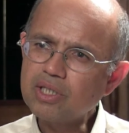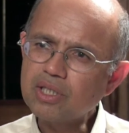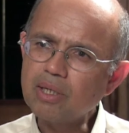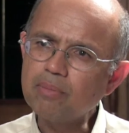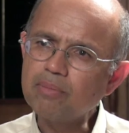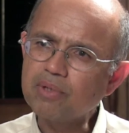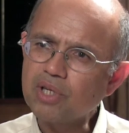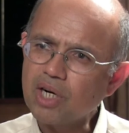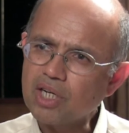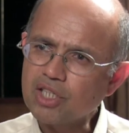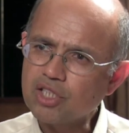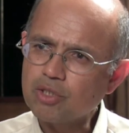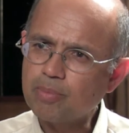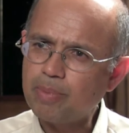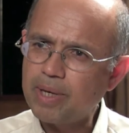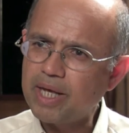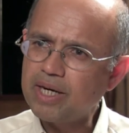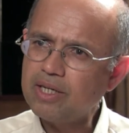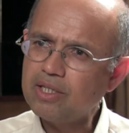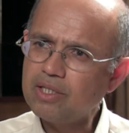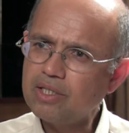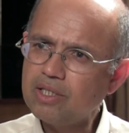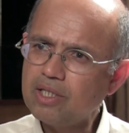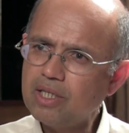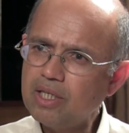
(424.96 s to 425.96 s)
some
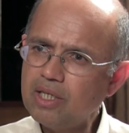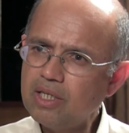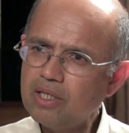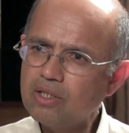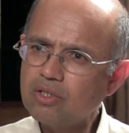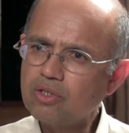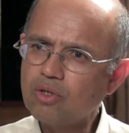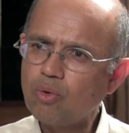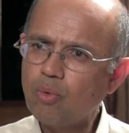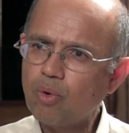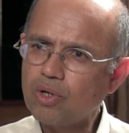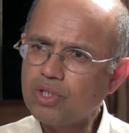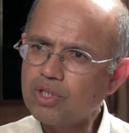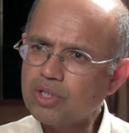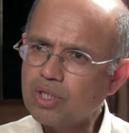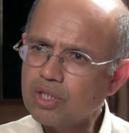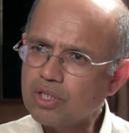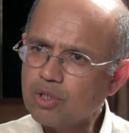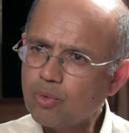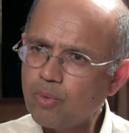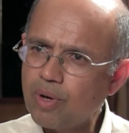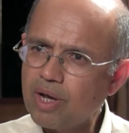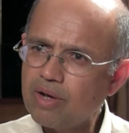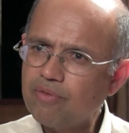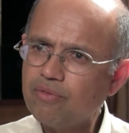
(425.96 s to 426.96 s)
transparency, so what's the
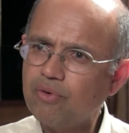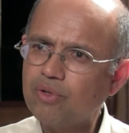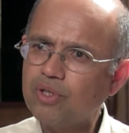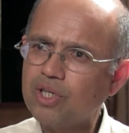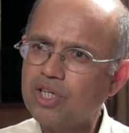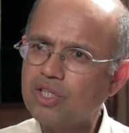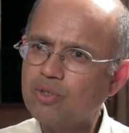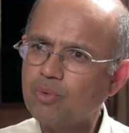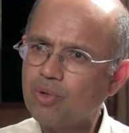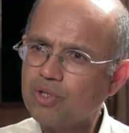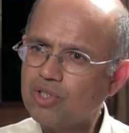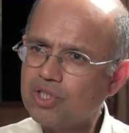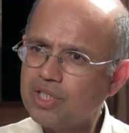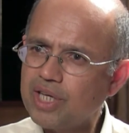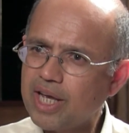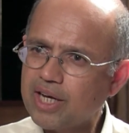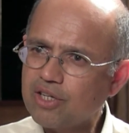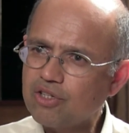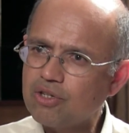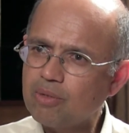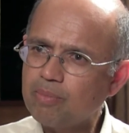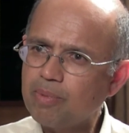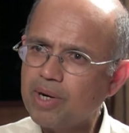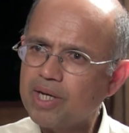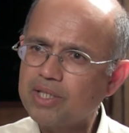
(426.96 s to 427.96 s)
square footage, what's the
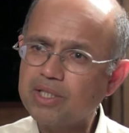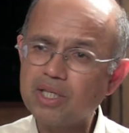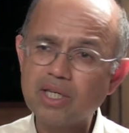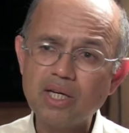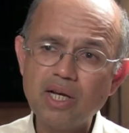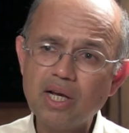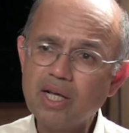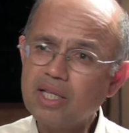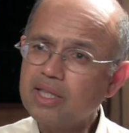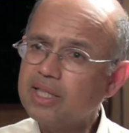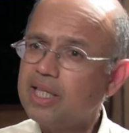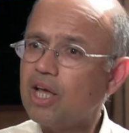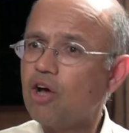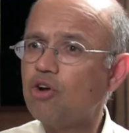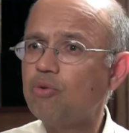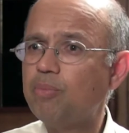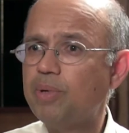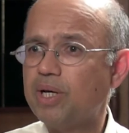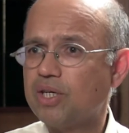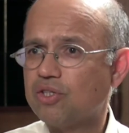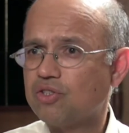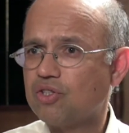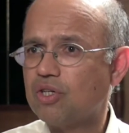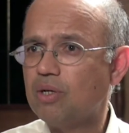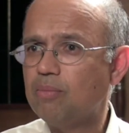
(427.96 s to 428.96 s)
actual pricing, that would be
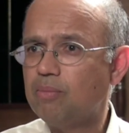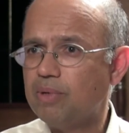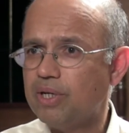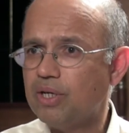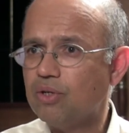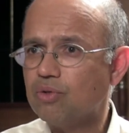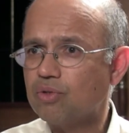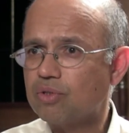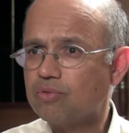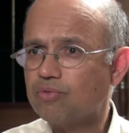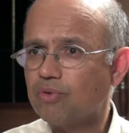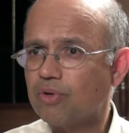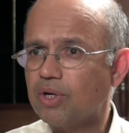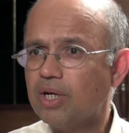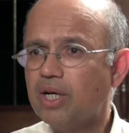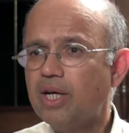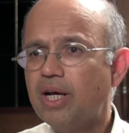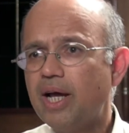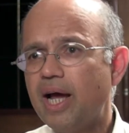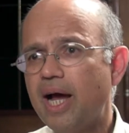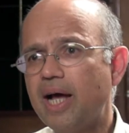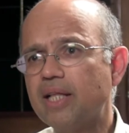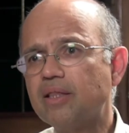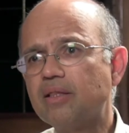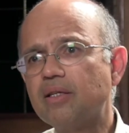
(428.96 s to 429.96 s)
extremely useful.
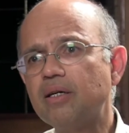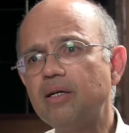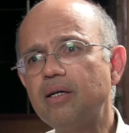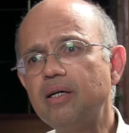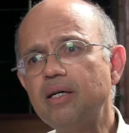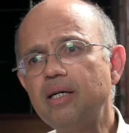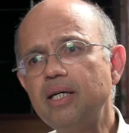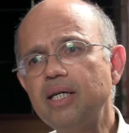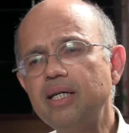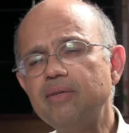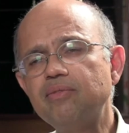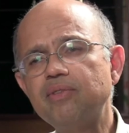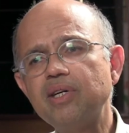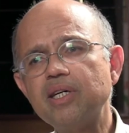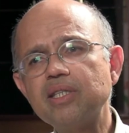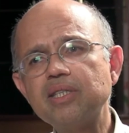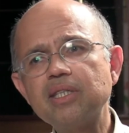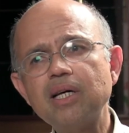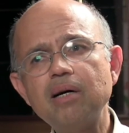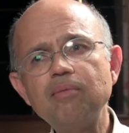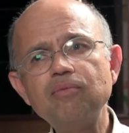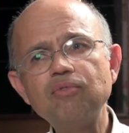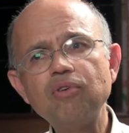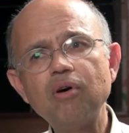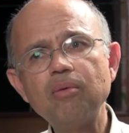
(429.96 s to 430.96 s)
And thirdly, if there's
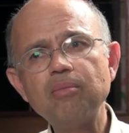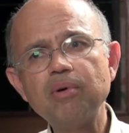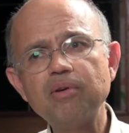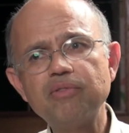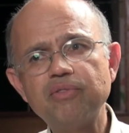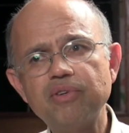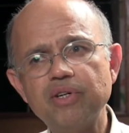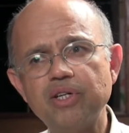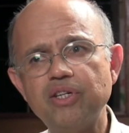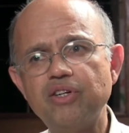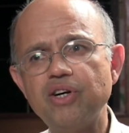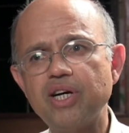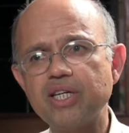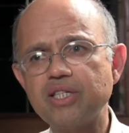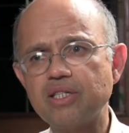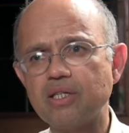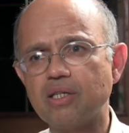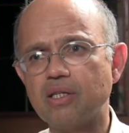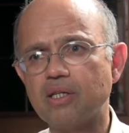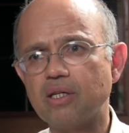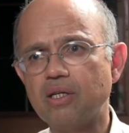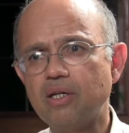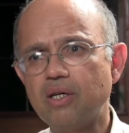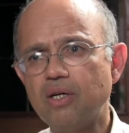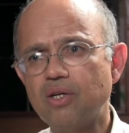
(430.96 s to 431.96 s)
some form of redressal,
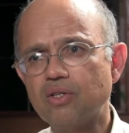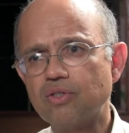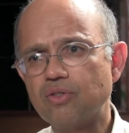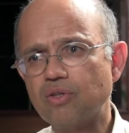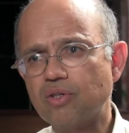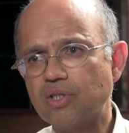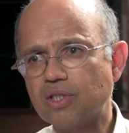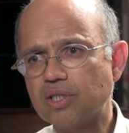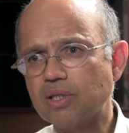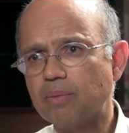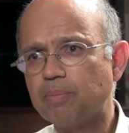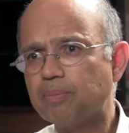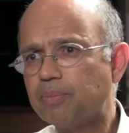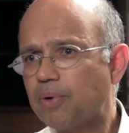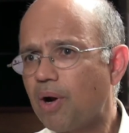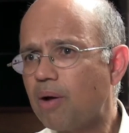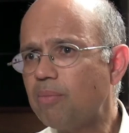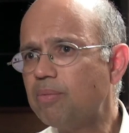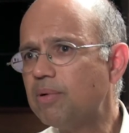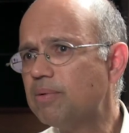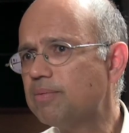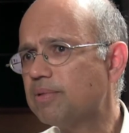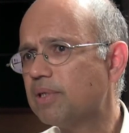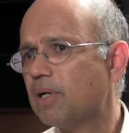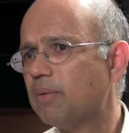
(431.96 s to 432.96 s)
so if there's a
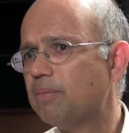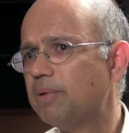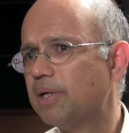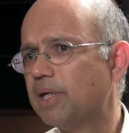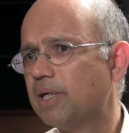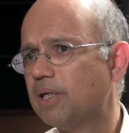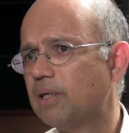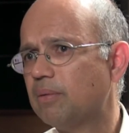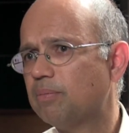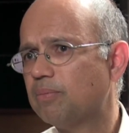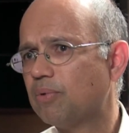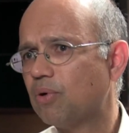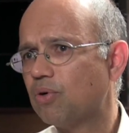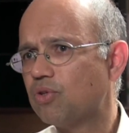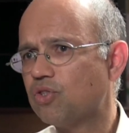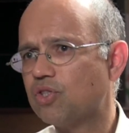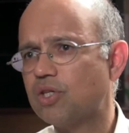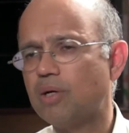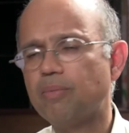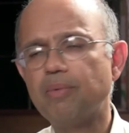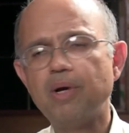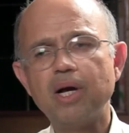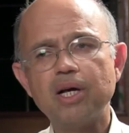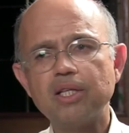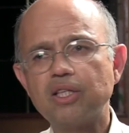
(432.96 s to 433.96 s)
problem, somebody can approach them,
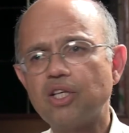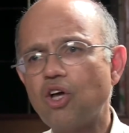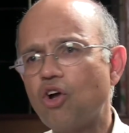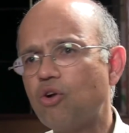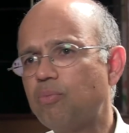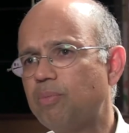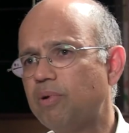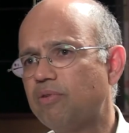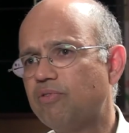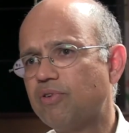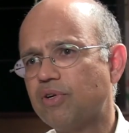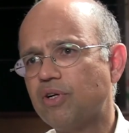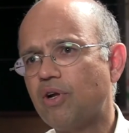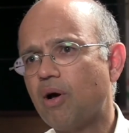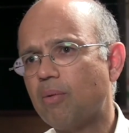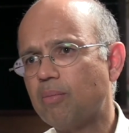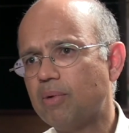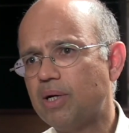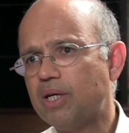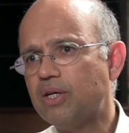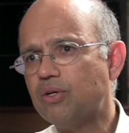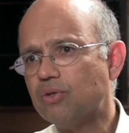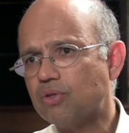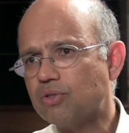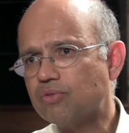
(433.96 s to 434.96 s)
that would be
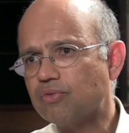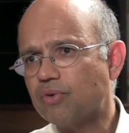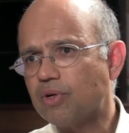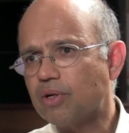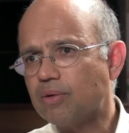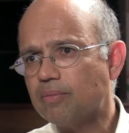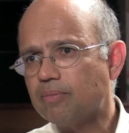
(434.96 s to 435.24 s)
phenomenally useful.